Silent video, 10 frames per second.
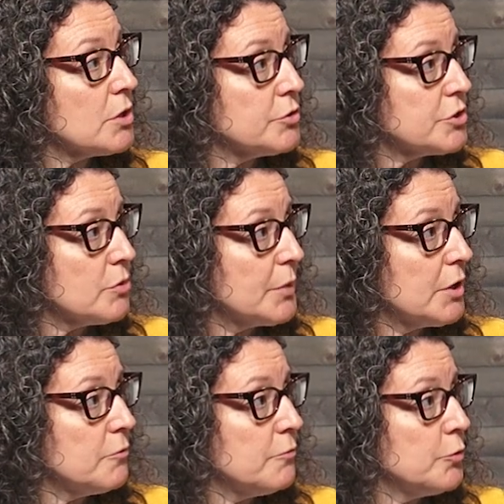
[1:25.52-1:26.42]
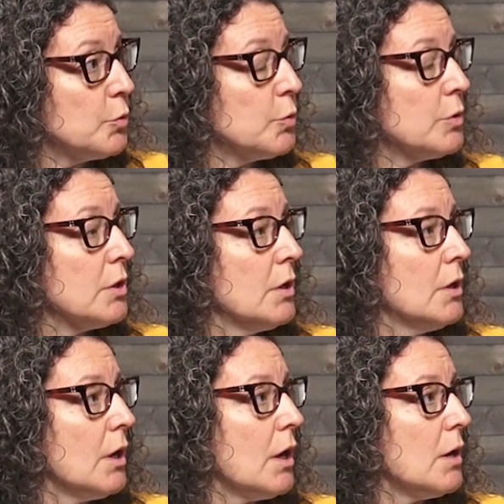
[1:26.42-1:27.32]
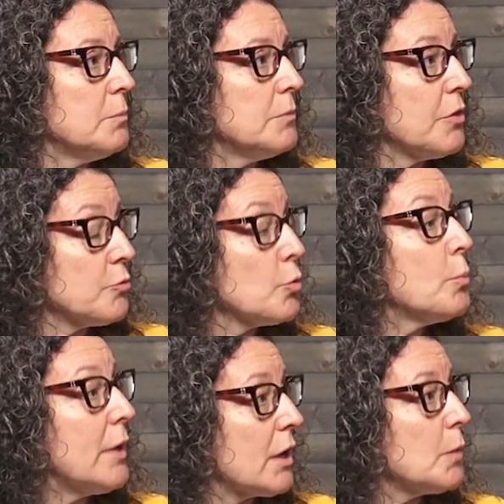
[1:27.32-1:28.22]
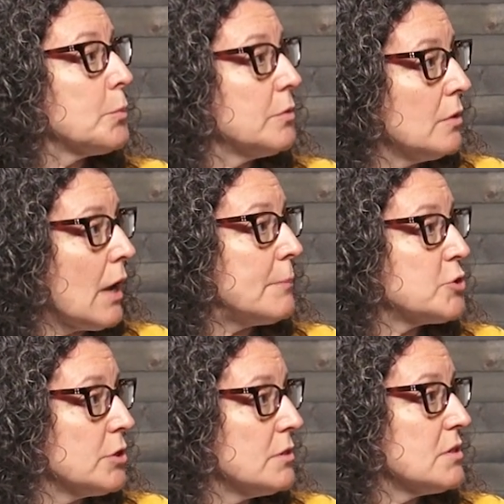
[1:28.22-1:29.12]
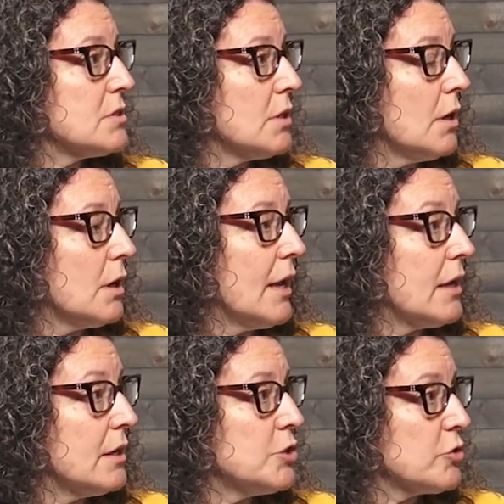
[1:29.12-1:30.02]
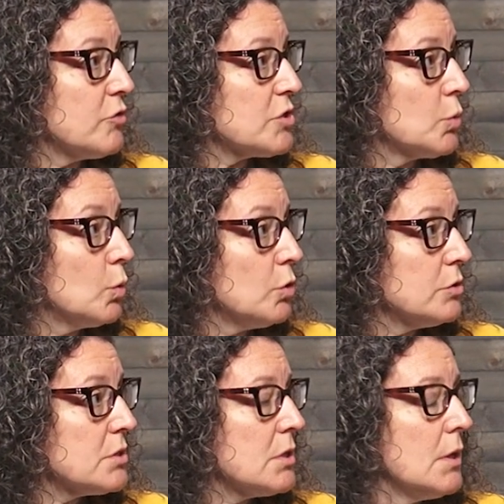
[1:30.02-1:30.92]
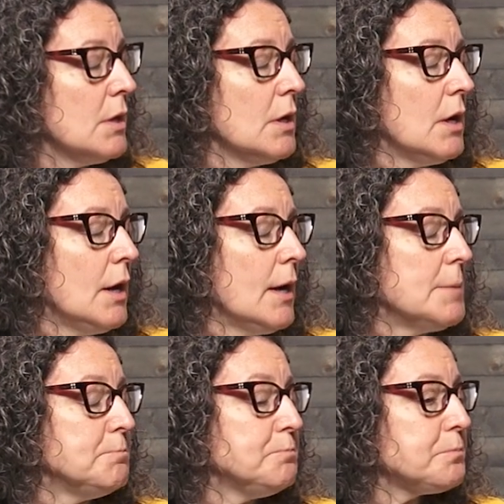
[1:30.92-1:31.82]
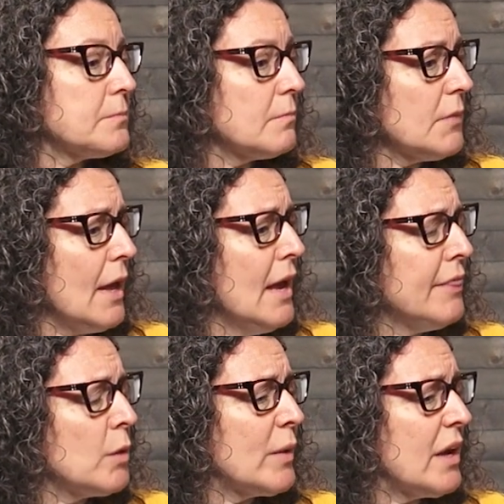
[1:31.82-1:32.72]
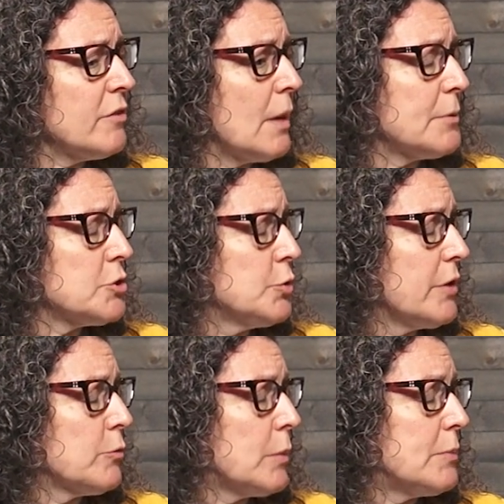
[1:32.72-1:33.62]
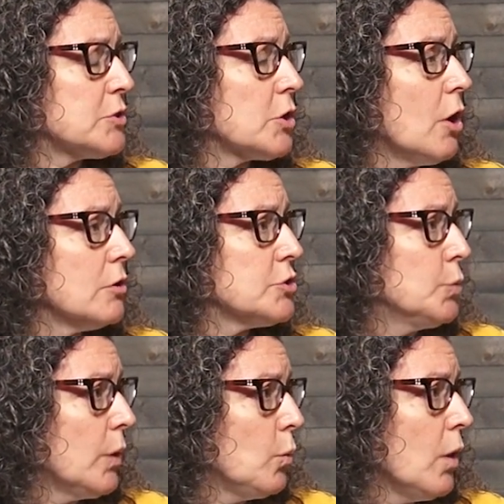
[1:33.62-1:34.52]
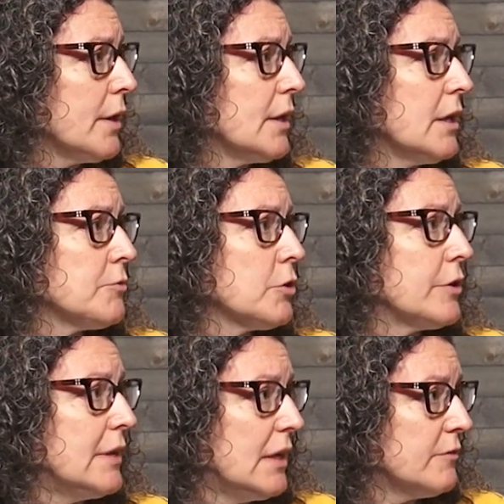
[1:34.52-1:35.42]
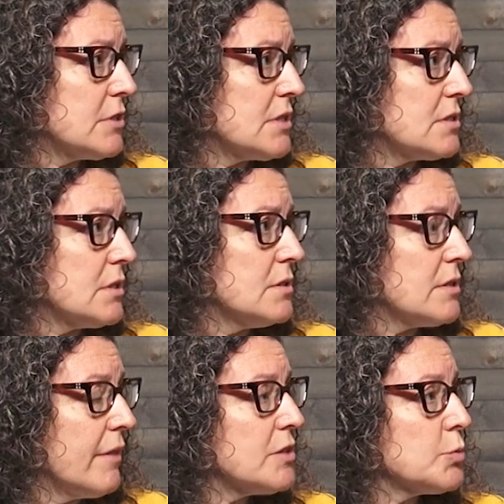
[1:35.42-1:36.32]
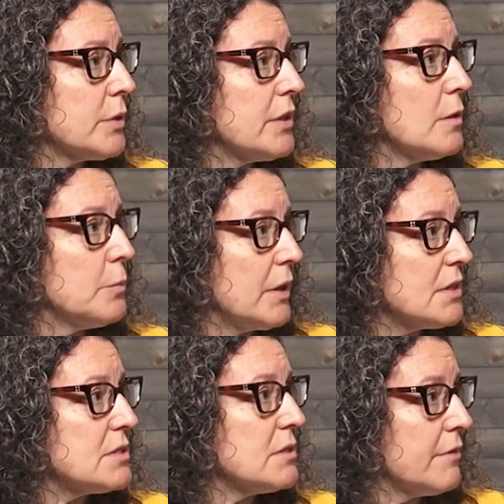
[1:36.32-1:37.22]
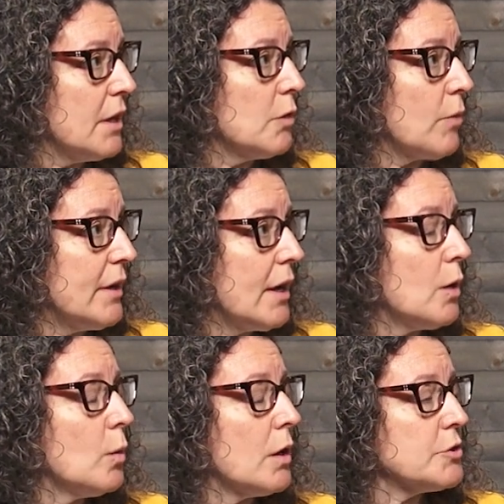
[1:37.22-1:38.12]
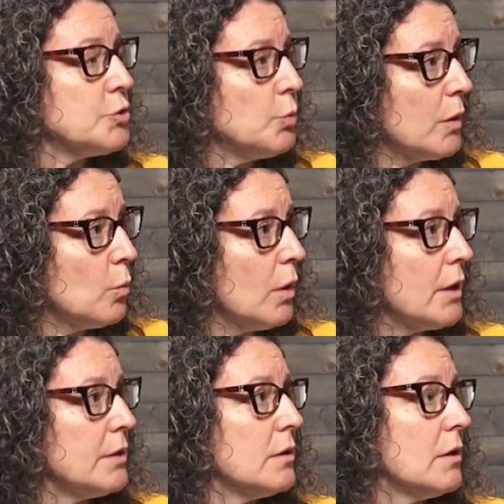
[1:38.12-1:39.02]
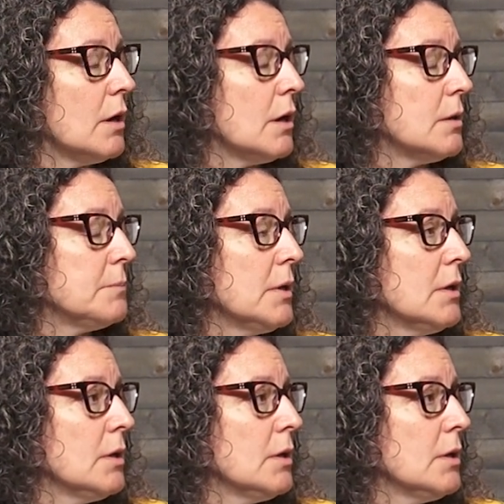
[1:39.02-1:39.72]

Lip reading: are distributing food through pickup options at each of the schools. And then we have an opportunity for people to call 211 if they're in need of assistance. And that's really the biggest thing right now. Our 211